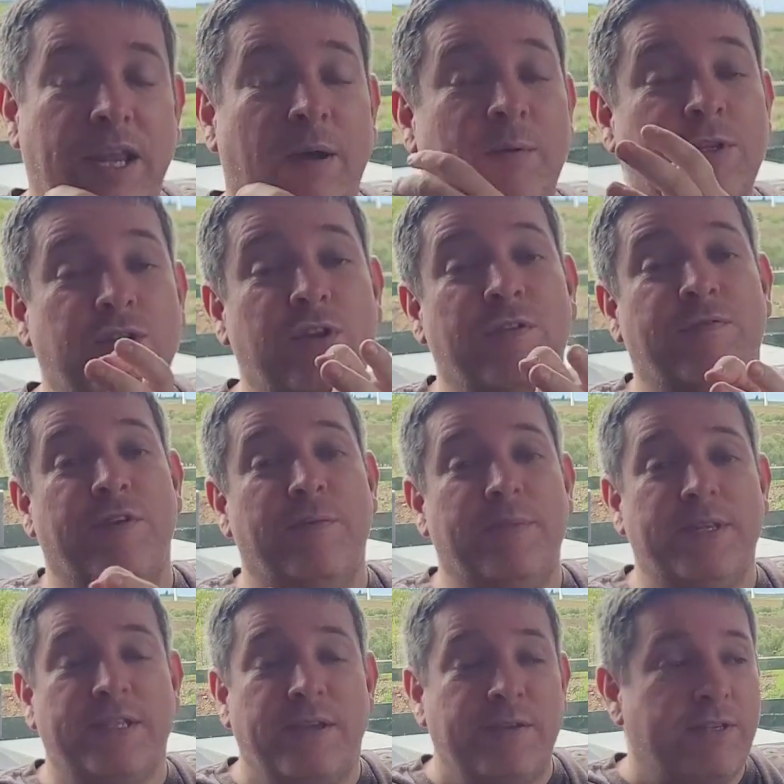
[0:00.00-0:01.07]
I was going to film
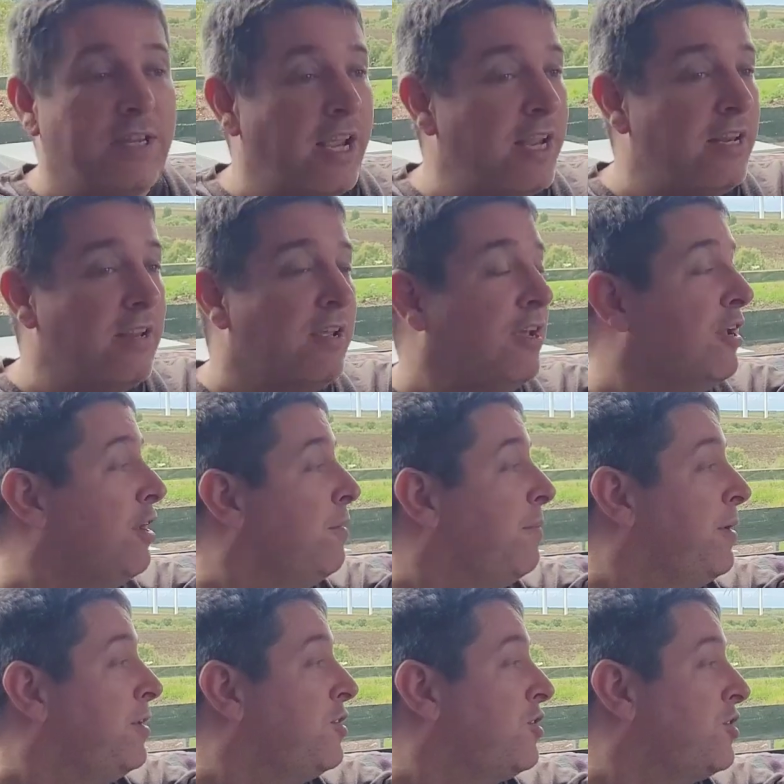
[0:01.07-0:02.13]
this outside,
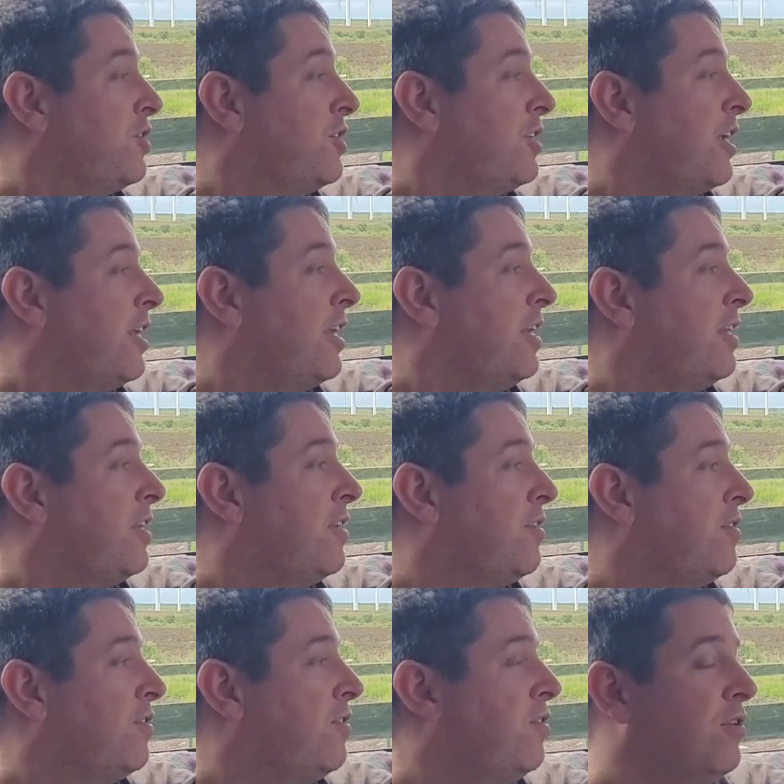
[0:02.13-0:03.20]
but I just decided
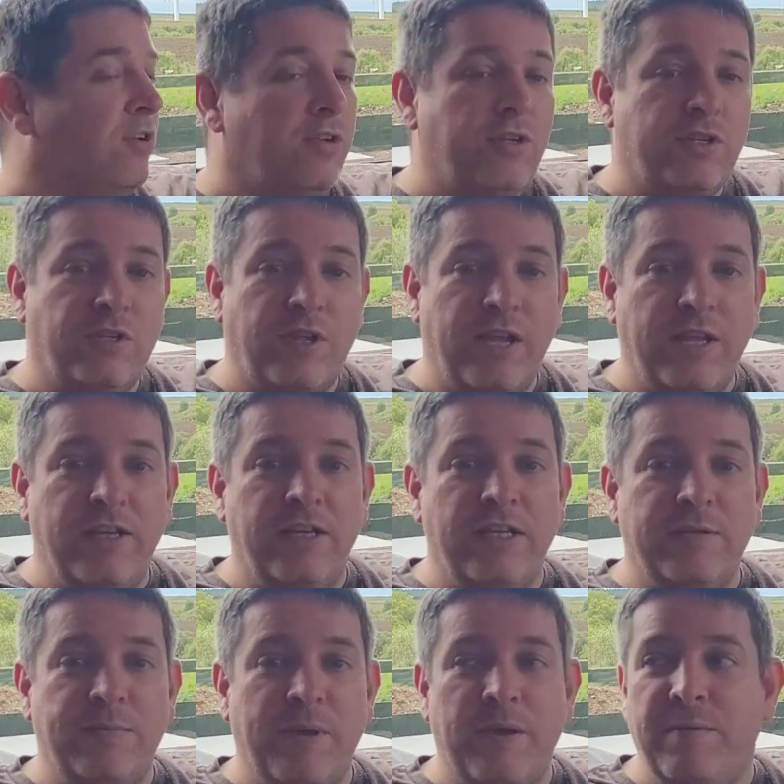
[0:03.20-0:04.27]
to slightly
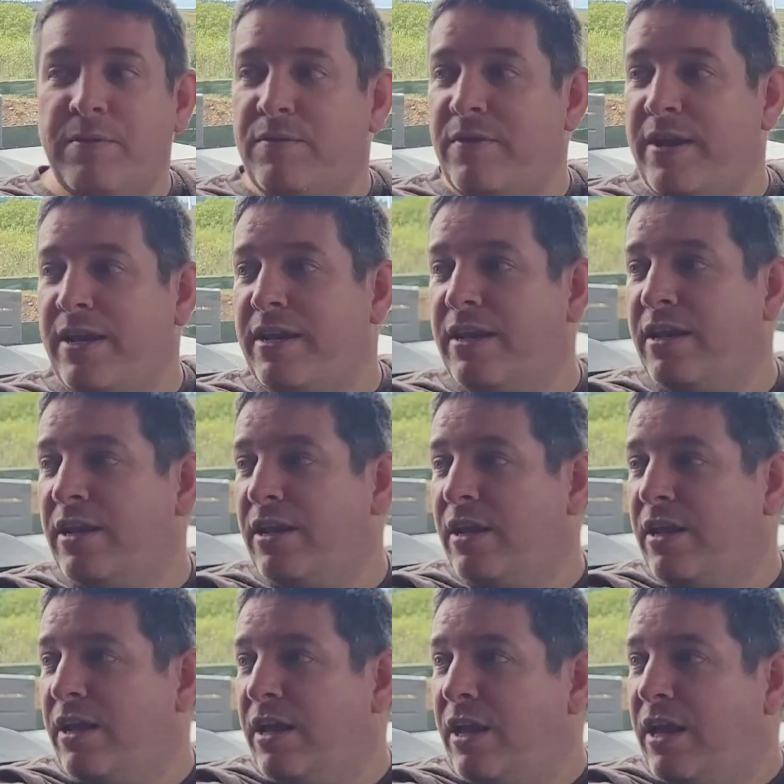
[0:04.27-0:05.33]
spit with rain
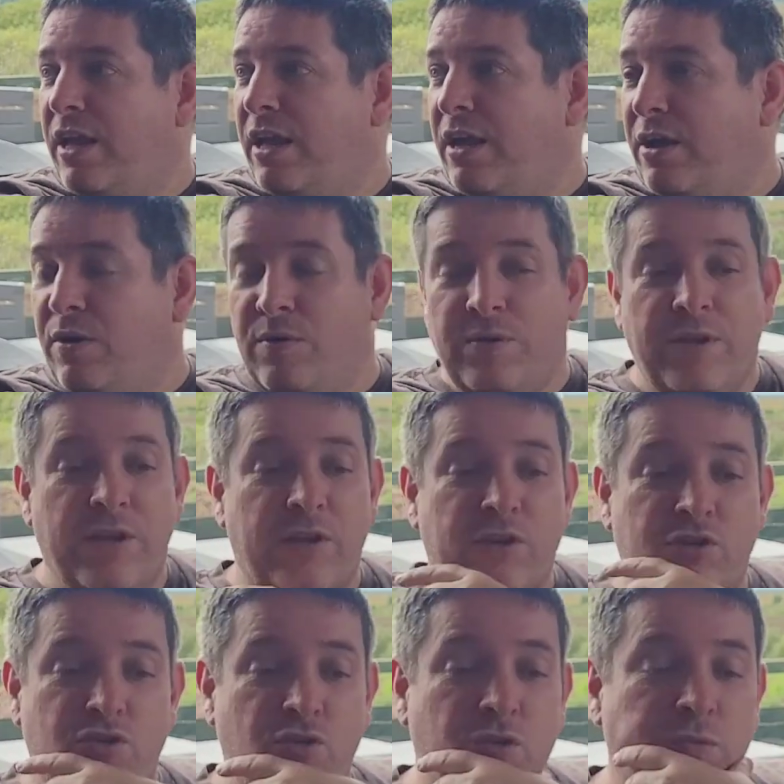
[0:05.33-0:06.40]
on there.
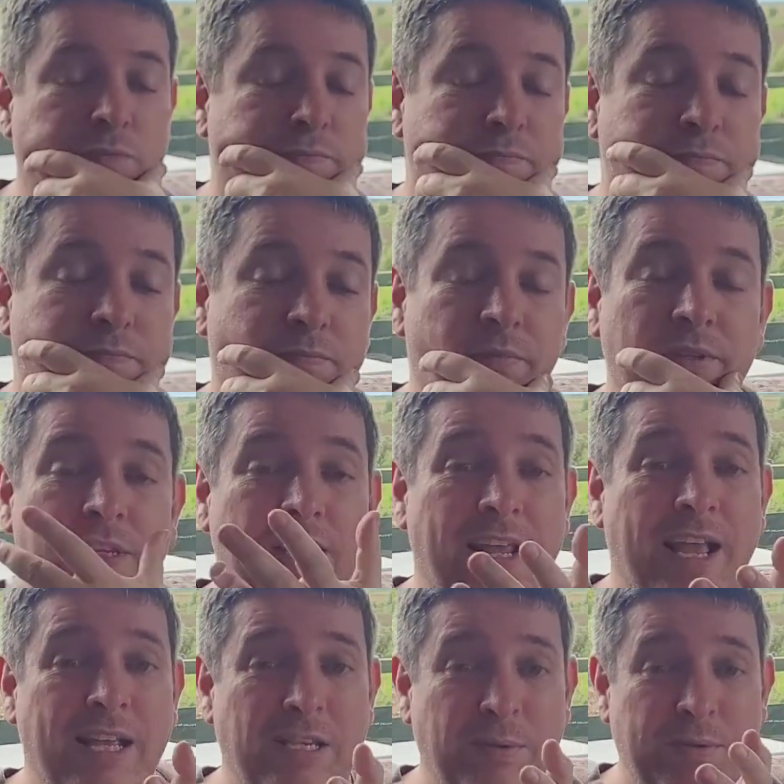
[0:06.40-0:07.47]
So,
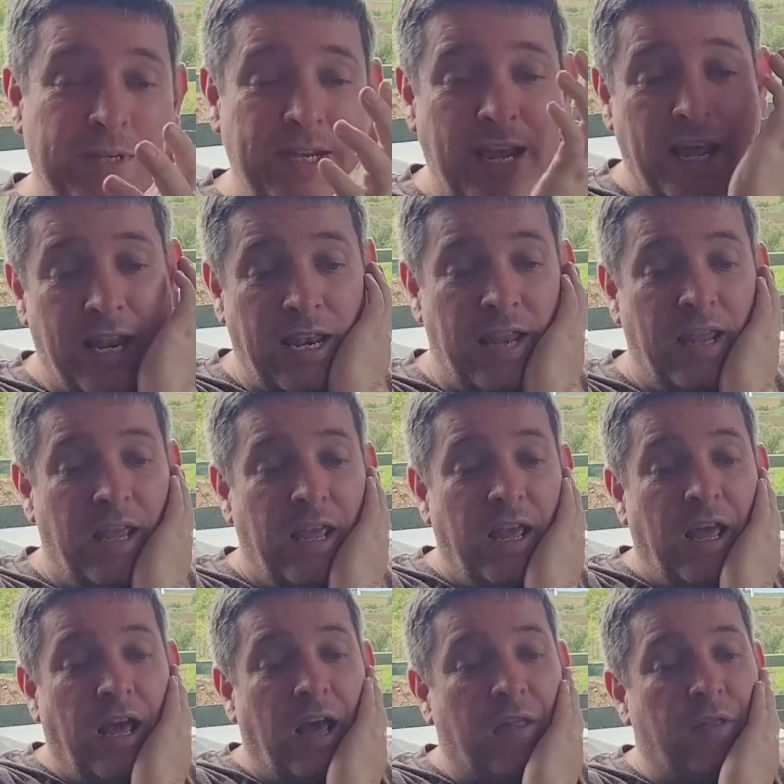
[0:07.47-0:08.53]
as I was saying,
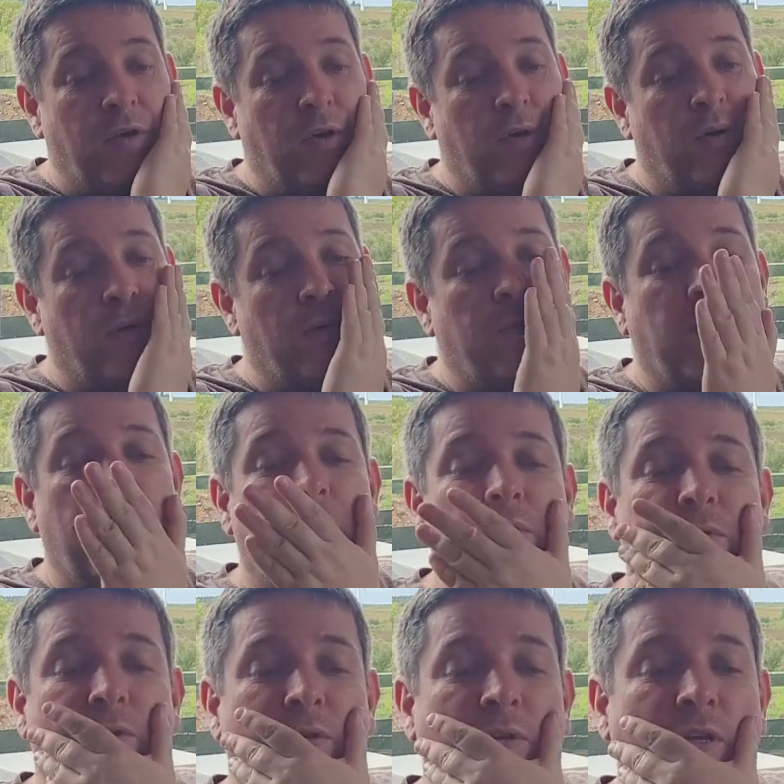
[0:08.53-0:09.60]
I thought what we'll
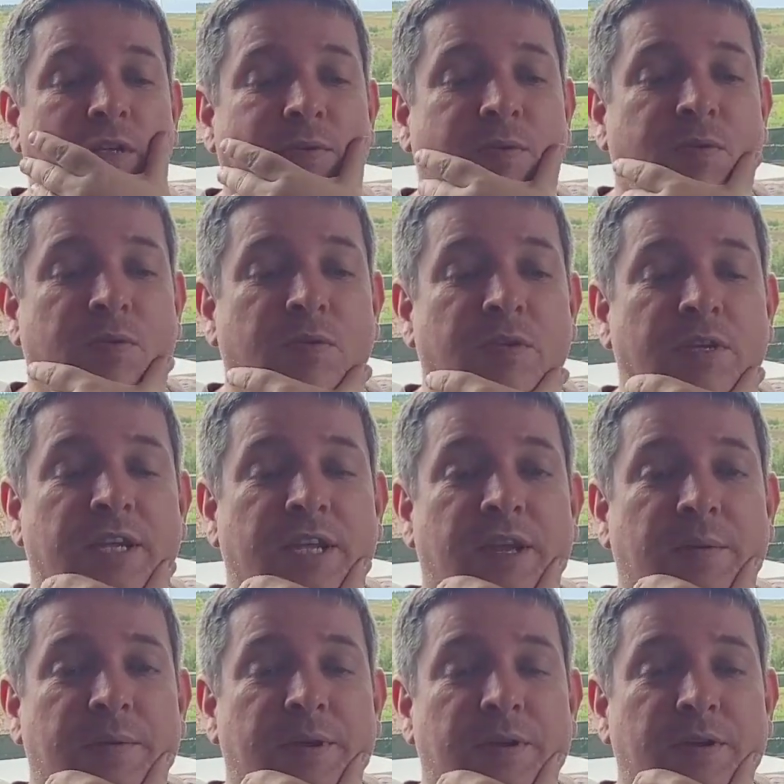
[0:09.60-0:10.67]
do is we'll go and take a
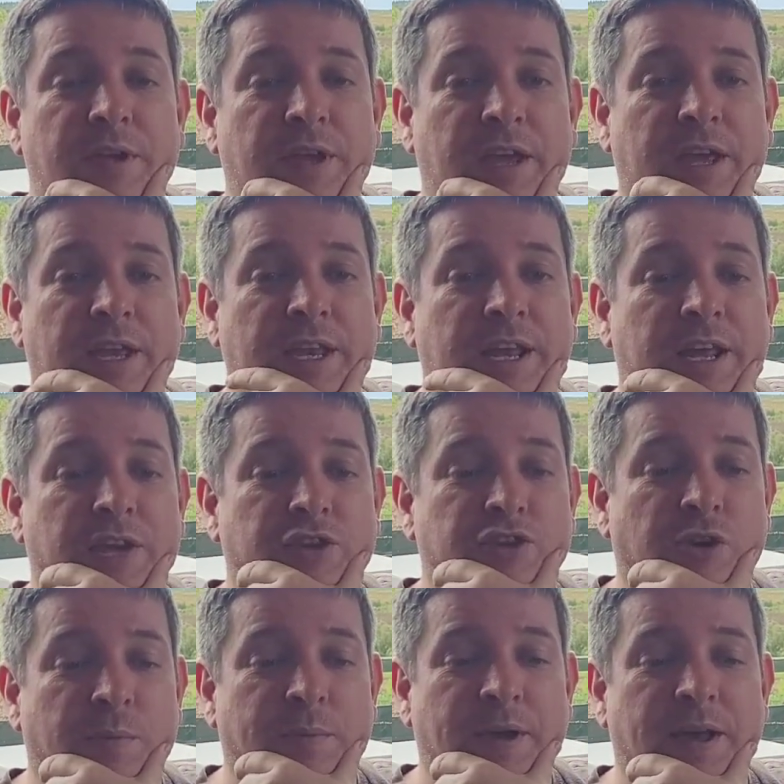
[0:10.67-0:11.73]
wee look in that shop.